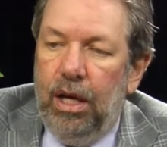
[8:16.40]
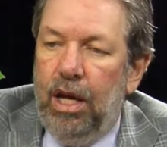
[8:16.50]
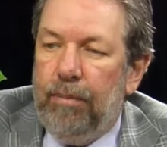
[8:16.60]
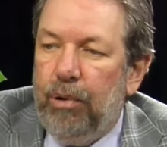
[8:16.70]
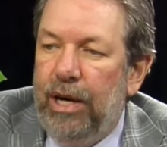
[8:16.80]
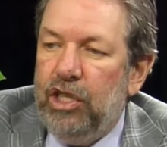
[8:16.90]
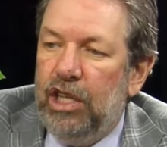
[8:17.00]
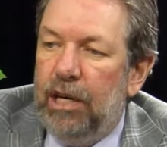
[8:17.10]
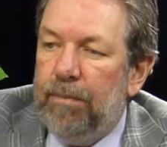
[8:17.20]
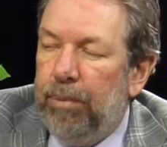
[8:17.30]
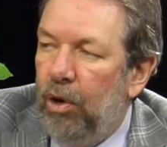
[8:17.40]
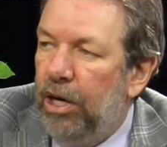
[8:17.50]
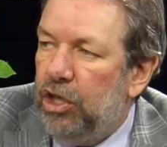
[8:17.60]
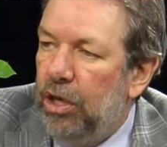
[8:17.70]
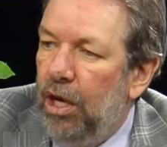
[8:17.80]
President
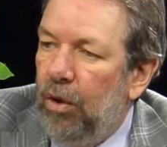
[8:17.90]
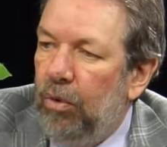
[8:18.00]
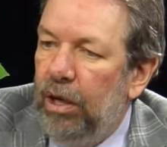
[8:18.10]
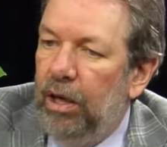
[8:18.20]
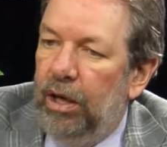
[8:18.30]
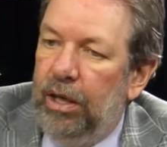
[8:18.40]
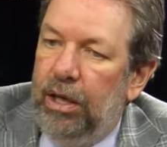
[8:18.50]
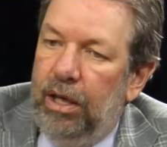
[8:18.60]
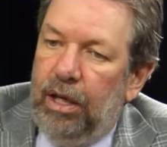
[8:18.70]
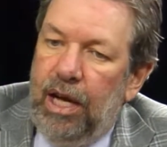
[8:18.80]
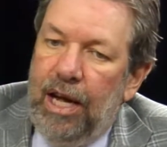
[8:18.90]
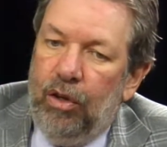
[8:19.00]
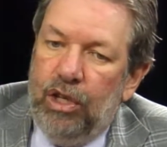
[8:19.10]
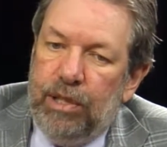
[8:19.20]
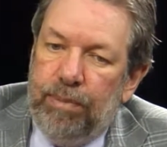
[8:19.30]
Bush, where
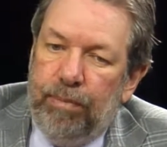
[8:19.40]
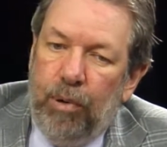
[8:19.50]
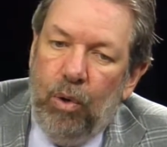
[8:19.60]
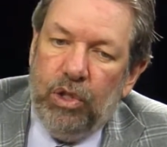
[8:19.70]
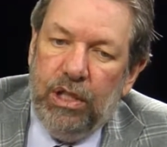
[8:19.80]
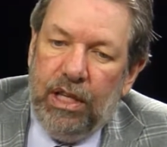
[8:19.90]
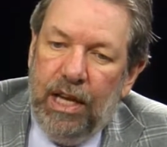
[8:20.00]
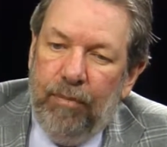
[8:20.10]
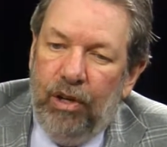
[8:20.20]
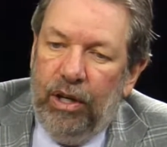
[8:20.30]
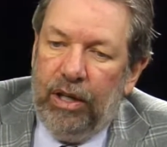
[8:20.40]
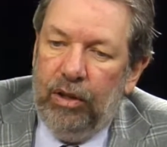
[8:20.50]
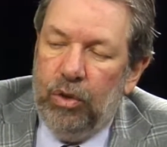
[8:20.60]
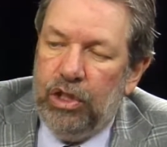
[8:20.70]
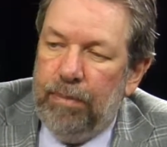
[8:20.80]
Congress proposed and came very
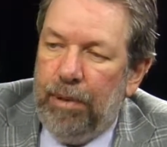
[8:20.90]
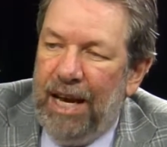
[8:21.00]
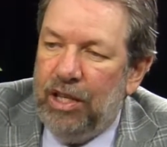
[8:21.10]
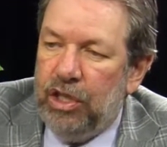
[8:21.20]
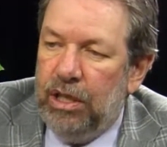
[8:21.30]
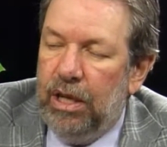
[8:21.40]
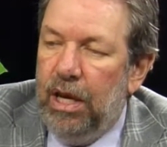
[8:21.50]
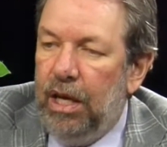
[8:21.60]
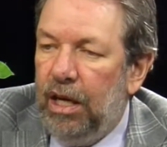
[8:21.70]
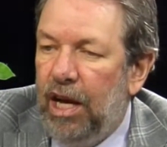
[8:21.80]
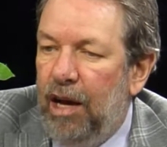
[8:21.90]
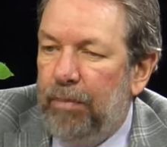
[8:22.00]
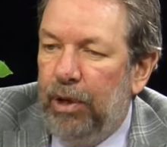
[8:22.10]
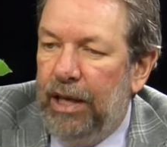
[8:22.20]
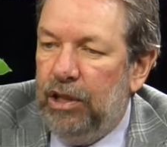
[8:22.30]
close to passing a
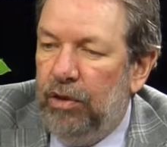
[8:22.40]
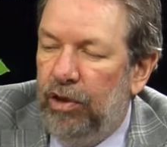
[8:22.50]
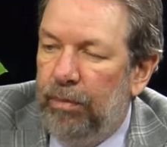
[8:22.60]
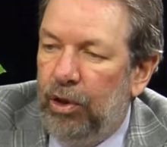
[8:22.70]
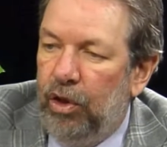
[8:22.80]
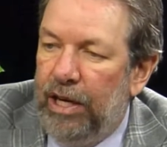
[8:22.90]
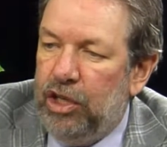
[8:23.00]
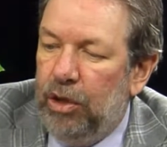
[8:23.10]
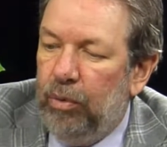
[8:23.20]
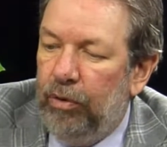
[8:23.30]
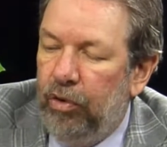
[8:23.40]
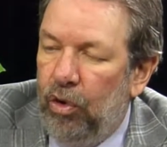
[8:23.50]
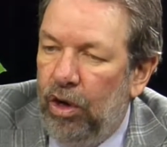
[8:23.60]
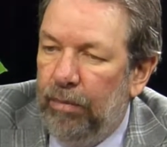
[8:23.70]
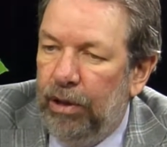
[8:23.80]
comprehensive immigration
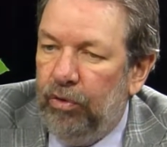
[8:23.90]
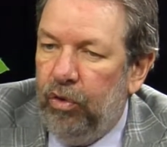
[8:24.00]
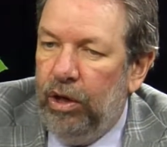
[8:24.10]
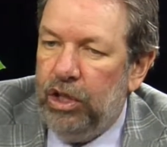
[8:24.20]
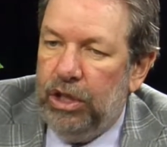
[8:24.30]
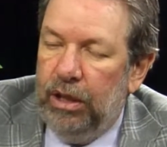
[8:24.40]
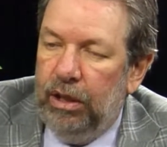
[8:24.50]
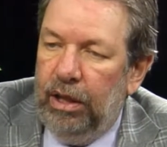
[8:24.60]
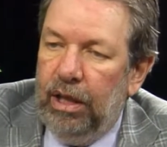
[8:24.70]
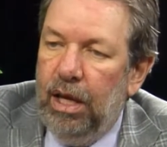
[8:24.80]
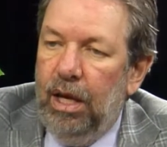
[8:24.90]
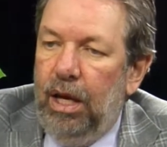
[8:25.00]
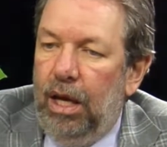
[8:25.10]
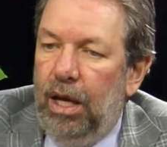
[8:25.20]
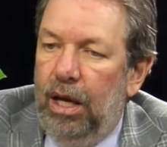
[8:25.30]
reform. Unfortunately,
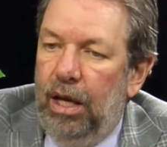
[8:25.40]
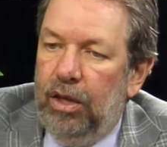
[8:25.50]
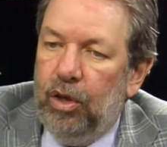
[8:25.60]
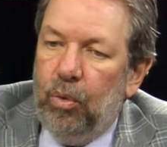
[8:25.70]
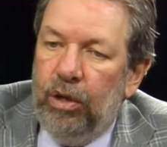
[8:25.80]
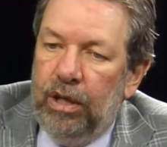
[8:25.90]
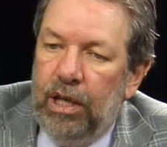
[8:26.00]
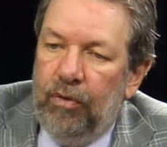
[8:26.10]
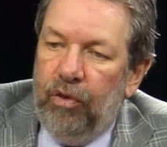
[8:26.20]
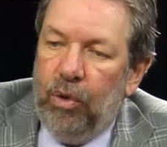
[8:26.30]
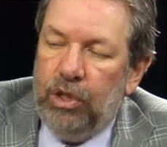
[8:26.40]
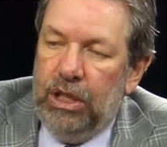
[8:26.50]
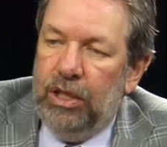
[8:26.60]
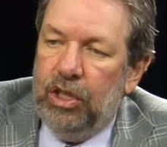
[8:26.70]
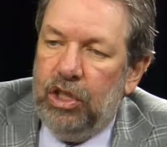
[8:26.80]
there weren't enough votes
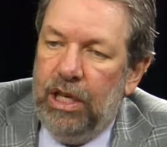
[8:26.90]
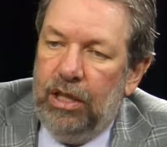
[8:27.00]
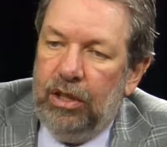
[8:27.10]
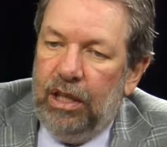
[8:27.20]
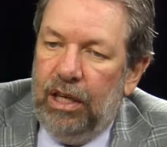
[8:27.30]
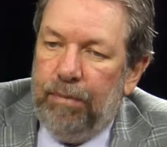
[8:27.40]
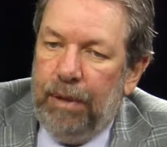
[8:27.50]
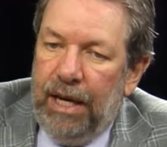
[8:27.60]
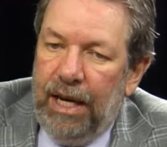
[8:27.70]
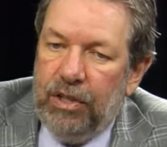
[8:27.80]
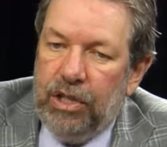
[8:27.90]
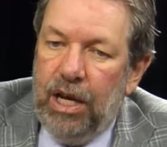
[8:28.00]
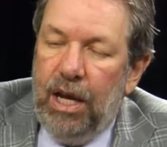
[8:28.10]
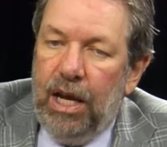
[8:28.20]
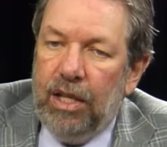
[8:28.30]
in the Senate to get it passed.
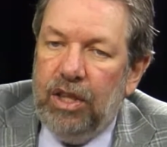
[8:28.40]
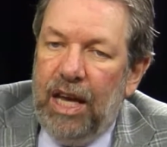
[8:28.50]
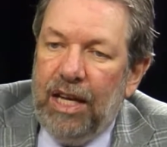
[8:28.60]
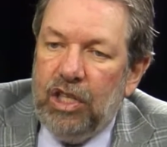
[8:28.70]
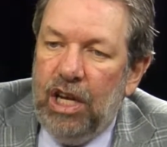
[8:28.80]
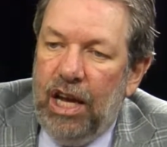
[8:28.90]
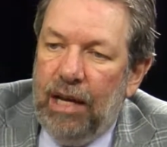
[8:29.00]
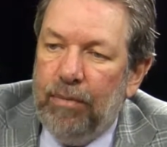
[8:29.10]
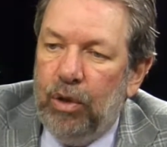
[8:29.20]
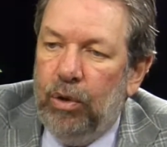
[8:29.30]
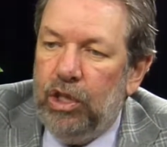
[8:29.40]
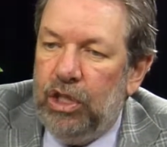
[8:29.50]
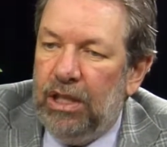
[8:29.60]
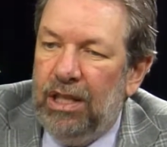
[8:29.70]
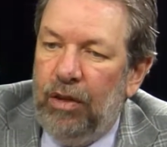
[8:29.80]
At that time, there were a
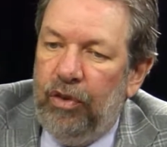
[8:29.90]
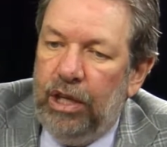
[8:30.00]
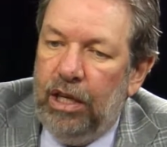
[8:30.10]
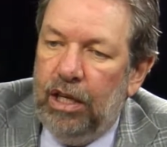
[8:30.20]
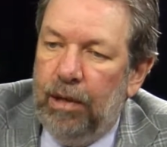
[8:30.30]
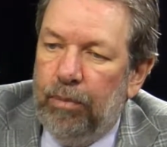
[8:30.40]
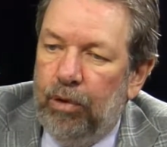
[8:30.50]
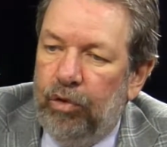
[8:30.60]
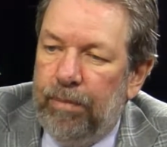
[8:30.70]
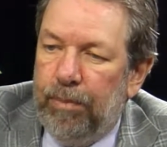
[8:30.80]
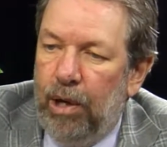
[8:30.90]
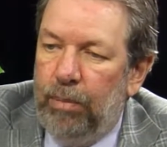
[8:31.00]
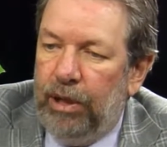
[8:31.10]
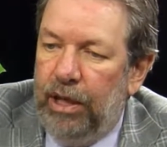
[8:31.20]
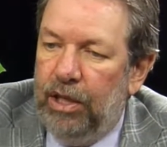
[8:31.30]
significant number of
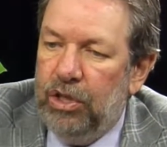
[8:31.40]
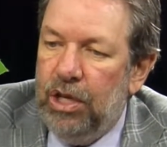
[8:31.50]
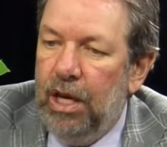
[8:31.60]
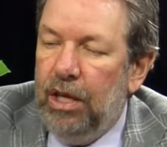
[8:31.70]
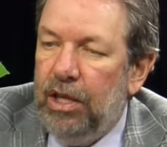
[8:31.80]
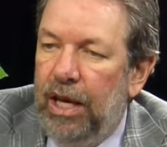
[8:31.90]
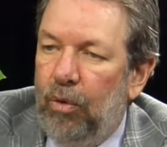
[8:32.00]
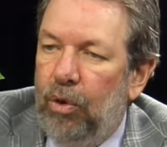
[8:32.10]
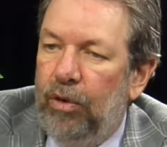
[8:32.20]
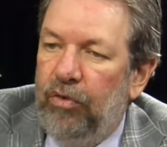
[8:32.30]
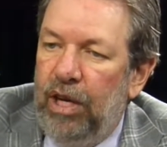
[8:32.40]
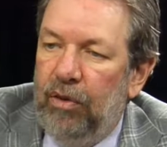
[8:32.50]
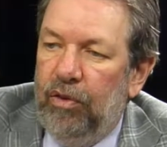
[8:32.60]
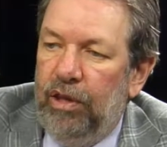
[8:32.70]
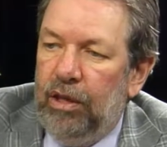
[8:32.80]
Republicans that were in
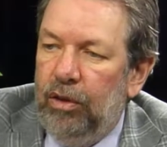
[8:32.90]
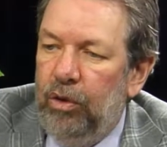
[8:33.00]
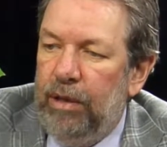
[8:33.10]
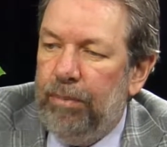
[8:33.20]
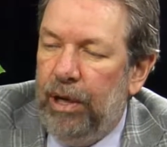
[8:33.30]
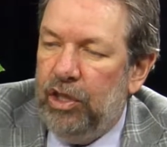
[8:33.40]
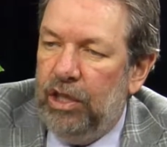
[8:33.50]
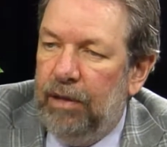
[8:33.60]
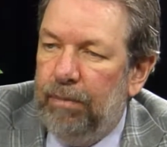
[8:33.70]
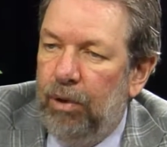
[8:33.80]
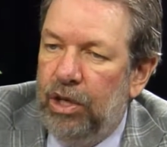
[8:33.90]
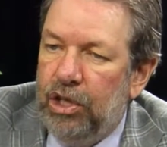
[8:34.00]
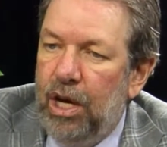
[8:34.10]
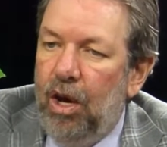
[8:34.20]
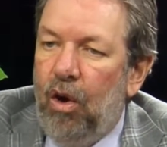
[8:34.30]
favor of it, including President Bush.
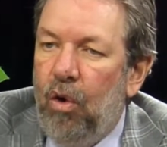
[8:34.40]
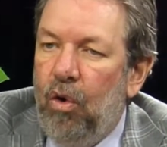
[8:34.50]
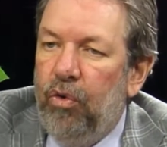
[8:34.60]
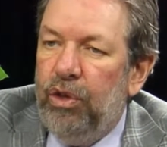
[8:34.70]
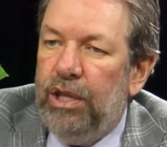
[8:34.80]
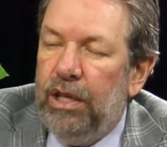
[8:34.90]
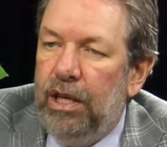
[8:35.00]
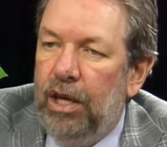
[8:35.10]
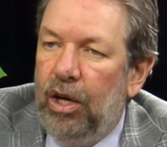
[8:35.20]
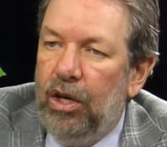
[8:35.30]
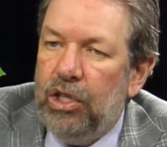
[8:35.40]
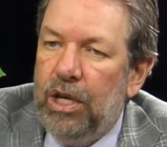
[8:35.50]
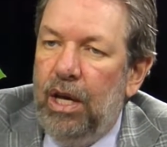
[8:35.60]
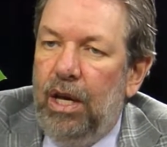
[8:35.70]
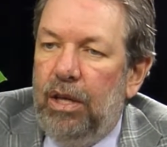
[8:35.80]
Over the years,
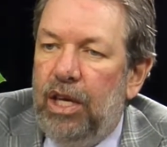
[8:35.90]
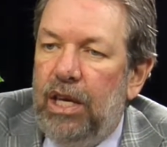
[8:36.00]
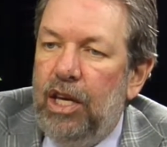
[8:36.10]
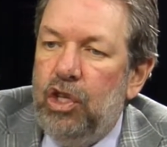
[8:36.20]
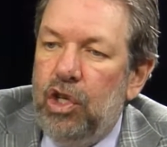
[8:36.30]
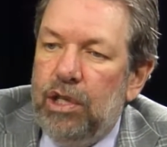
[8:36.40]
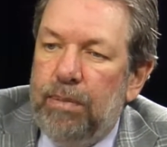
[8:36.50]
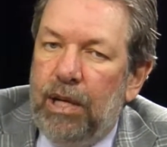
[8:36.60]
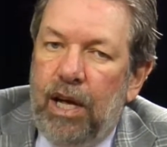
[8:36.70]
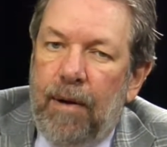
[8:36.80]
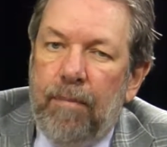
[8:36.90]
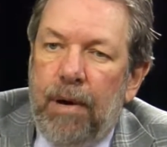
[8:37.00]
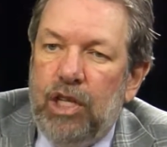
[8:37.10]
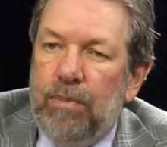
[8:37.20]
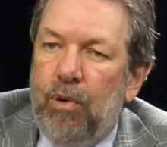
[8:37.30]
the issue has become
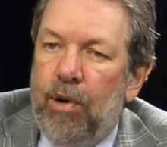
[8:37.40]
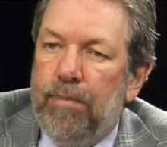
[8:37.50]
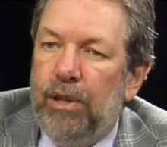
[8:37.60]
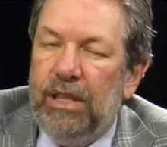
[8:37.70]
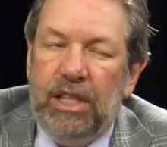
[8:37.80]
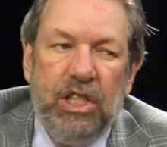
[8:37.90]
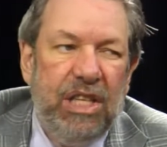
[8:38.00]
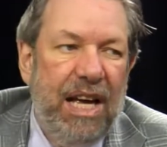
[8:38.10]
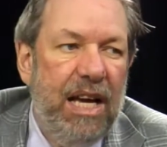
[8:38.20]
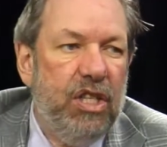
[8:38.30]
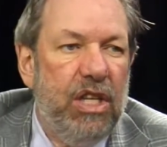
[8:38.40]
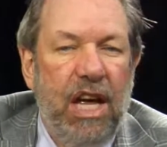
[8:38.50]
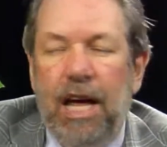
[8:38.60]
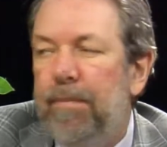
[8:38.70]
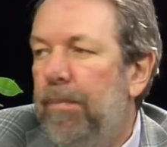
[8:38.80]
much more politicized
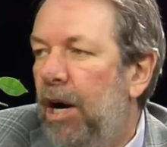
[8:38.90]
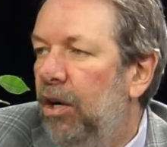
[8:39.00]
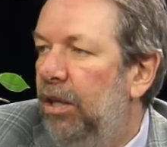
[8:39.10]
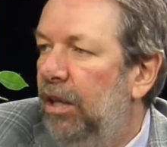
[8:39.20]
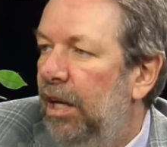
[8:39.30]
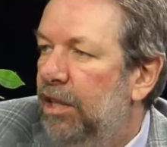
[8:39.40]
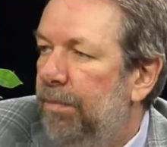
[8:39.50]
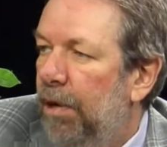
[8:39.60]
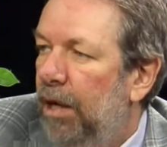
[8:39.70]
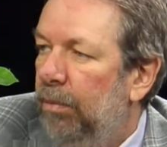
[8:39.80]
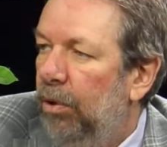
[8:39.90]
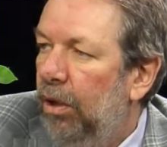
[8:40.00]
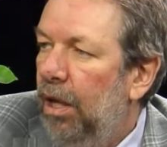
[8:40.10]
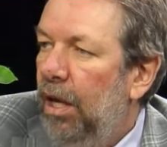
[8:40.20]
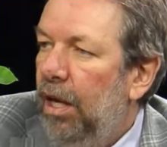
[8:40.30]
on party lines, Pablo.
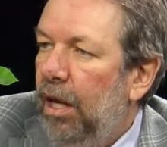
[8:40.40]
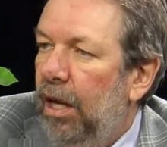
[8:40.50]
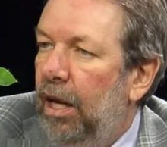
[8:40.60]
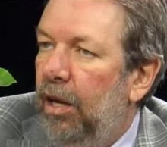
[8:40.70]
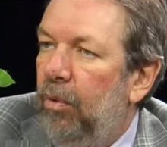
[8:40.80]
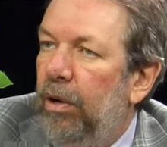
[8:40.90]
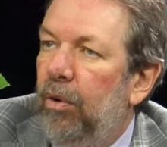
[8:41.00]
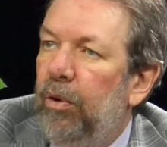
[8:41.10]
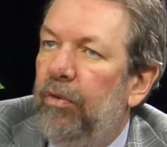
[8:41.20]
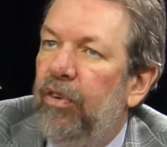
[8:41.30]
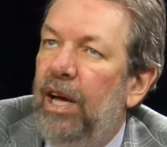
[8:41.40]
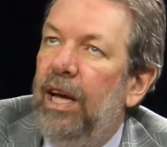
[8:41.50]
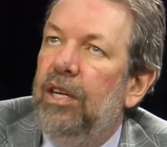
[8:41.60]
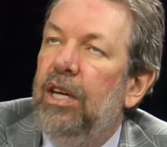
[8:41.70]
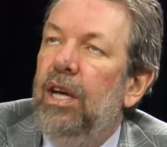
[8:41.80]
And what we
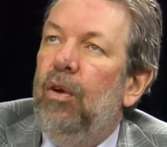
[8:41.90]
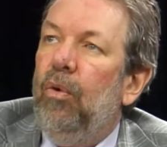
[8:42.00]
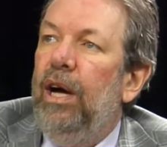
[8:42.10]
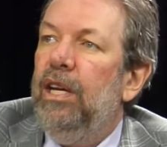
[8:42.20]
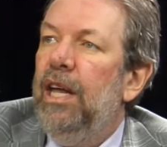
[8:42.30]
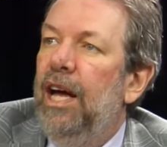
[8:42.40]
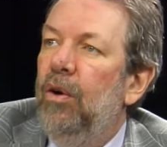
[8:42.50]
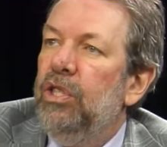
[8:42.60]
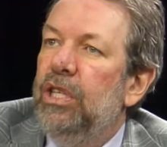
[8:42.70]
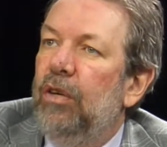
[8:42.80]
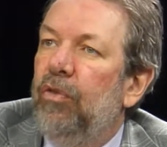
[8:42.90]
find right now is that